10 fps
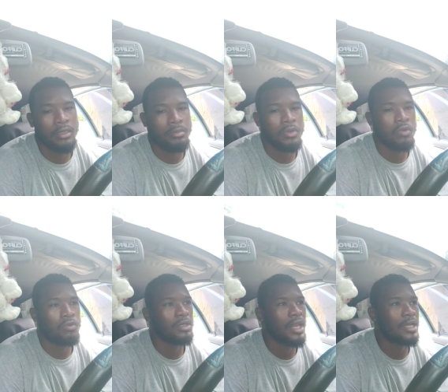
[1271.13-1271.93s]
um,
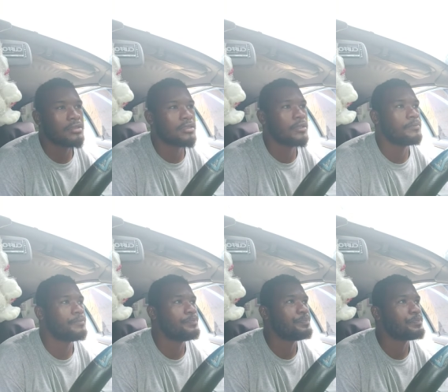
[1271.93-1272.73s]
old Glanza,
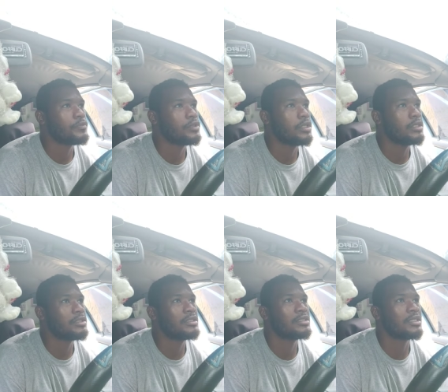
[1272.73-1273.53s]

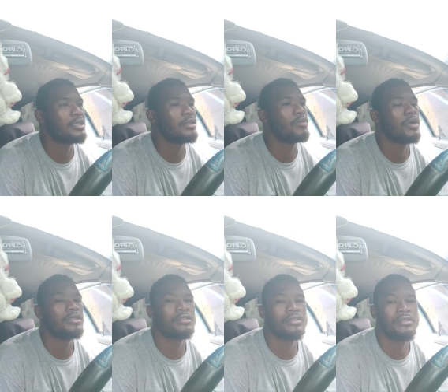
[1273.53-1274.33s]
since I didn't
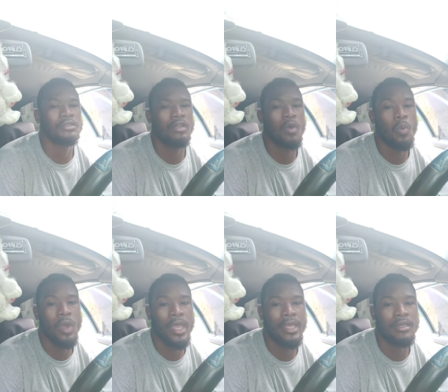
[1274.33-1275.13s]
want to, you know,
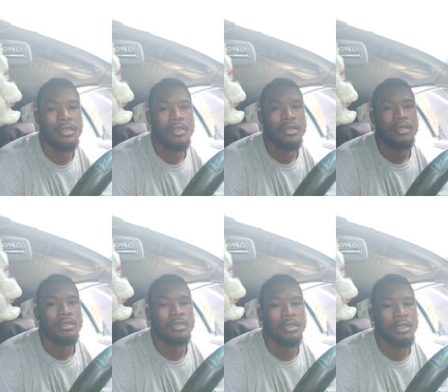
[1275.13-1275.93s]
wait
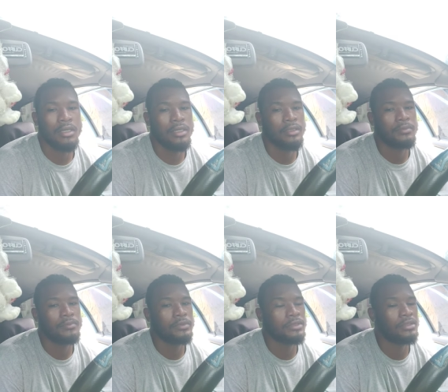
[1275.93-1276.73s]

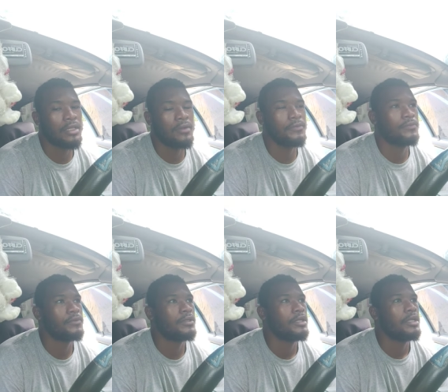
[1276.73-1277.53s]
um, and stuff,